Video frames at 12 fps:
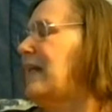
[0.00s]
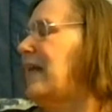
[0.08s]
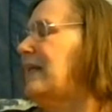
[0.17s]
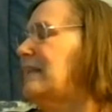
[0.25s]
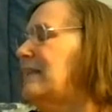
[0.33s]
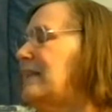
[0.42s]

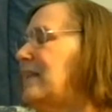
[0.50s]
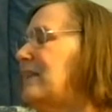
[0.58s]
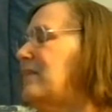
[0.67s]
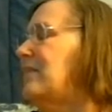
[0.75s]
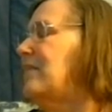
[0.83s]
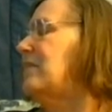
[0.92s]
hats,
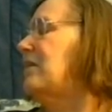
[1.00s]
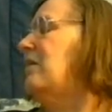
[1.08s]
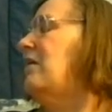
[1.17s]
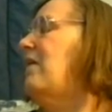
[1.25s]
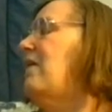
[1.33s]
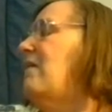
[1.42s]
and
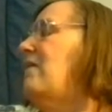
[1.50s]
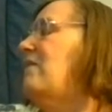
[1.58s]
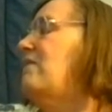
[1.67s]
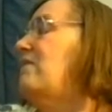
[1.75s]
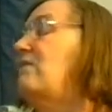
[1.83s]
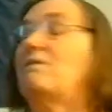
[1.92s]

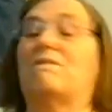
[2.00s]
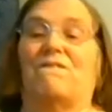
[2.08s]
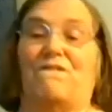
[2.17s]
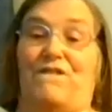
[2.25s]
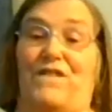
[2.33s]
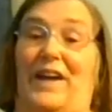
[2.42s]

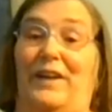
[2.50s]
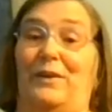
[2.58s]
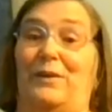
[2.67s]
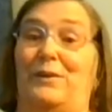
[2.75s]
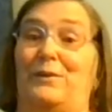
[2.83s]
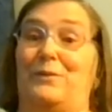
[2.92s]

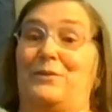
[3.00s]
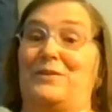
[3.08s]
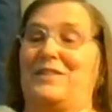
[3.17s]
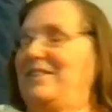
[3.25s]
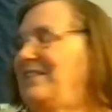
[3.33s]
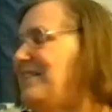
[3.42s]
fire
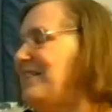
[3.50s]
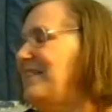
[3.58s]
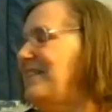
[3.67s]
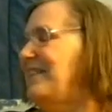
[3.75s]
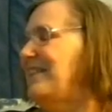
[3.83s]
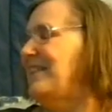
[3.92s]

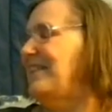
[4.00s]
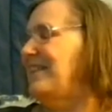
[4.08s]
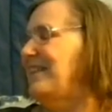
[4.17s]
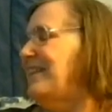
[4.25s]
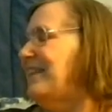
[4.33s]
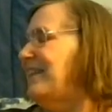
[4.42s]
hoses.
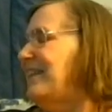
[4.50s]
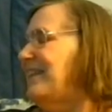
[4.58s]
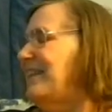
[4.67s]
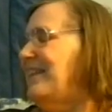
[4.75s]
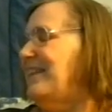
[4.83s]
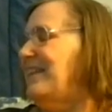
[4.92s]

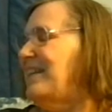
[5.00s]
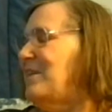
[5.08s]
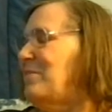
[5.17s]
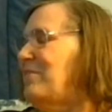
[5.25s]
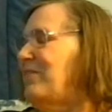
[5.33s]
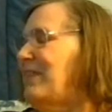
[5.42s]

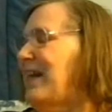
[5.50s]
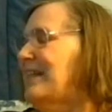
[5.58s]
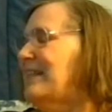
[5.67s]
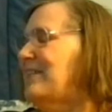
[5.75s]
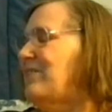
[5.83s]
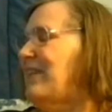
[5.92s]

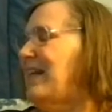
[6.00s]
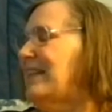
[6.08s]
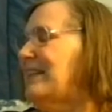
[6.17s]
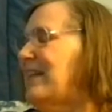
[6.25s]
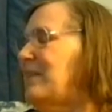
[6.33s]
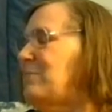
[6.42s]
Flax and
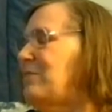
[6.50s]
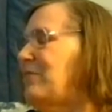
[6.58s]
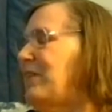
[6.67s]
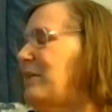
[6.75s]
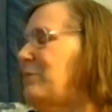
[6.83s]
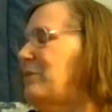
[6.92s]
flax-type
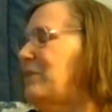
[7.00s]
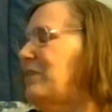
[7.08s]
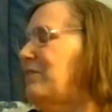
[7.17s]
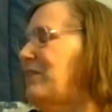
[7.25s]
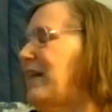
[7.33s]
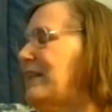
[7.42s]
fibers
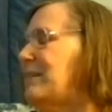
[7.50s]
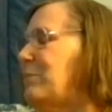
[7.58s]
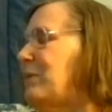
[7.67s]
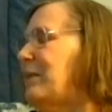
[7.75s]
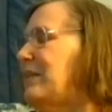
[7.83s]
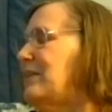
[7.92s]
and flax
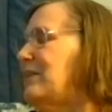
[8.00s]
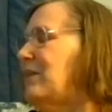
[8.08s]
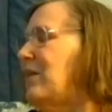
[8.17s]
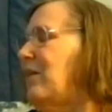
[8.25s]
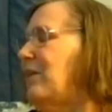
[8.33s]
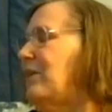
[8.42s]
blends
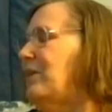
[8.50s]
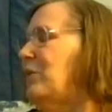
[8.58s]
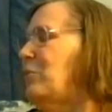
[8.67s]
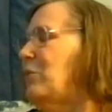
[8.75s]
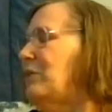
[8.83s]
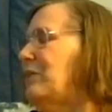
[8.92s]
are no
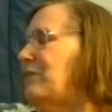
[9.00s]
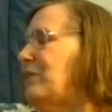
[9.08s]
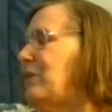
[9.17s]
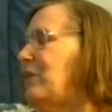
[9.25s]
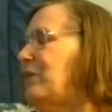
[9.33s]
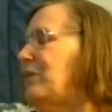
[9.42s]
more
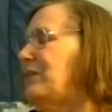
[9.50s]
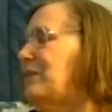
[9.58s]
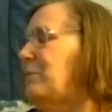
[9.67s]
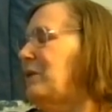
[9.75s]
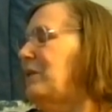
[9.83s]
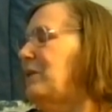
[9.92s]
difficult to
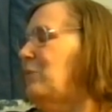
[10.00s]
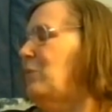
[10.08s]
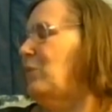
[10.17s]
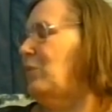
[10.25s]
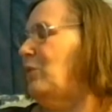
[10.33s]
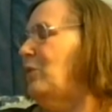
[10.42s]
spin than
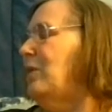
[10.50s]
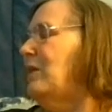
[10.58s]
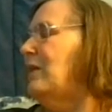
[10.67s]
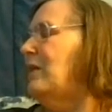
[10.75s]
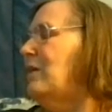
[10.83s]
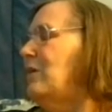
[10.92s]
wool.
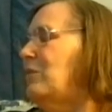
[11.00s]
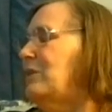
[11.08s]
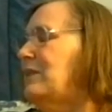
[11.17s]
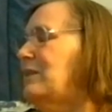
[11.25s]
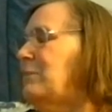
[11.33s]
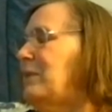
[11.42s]

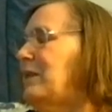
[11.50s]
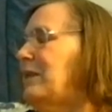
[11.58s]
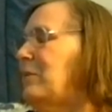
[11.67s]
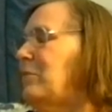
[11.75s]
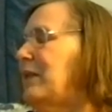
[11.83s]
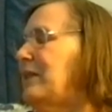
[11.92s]
When spinning
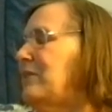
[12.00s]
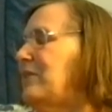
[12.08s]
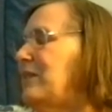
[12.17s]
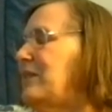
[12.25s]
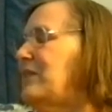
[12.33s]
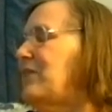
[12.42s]
a blend of
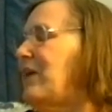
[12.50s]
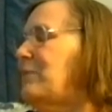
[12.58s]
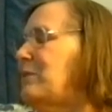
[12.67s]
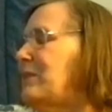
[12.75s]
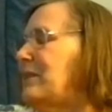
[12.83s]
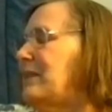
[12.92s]
these
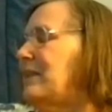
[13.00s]
fibers